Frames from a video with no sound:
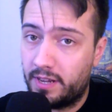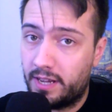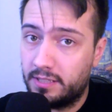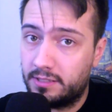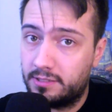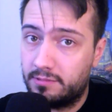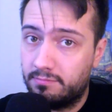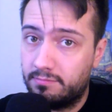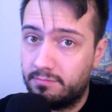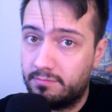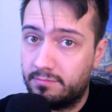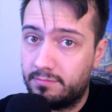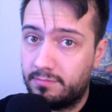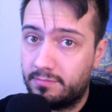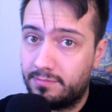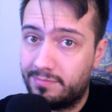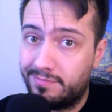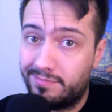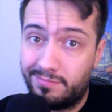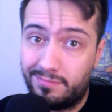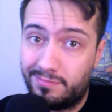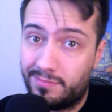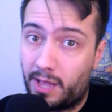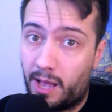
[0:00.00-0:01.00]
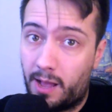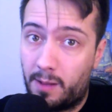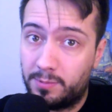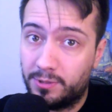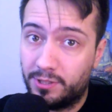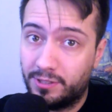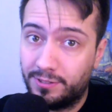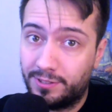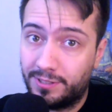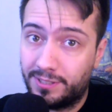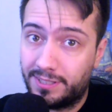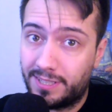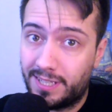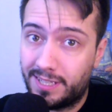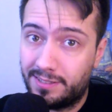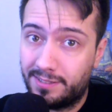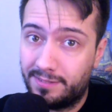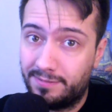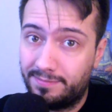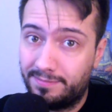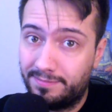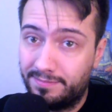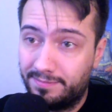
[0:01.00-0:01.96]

fast, absolute success.